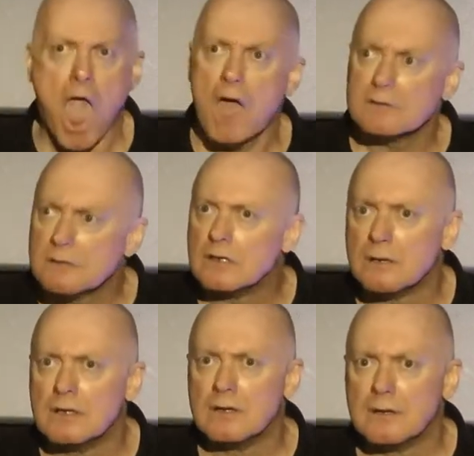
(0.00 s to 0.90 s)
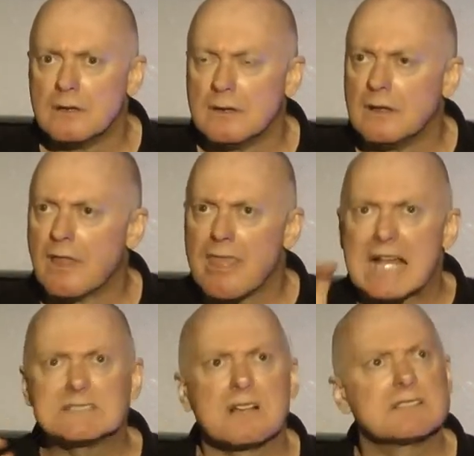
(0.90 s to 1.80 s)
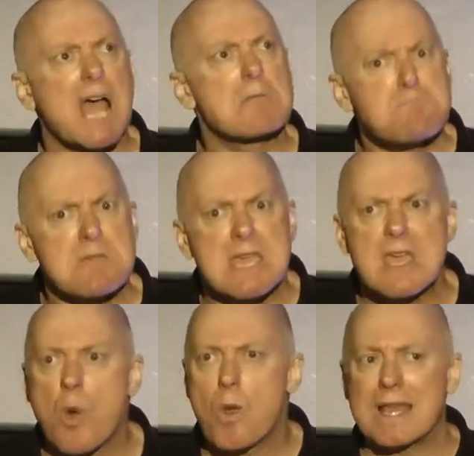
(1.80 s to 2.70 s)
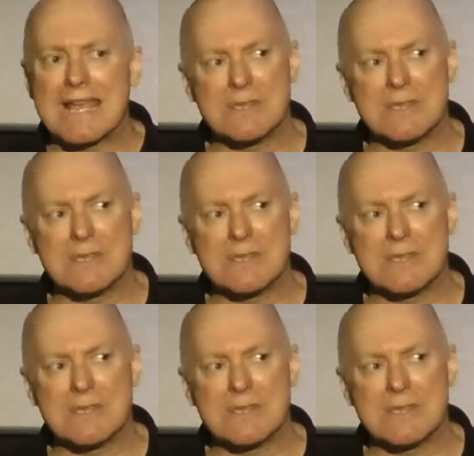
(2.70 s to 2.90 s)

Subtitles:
that sounds like me when I'm dealing with this person.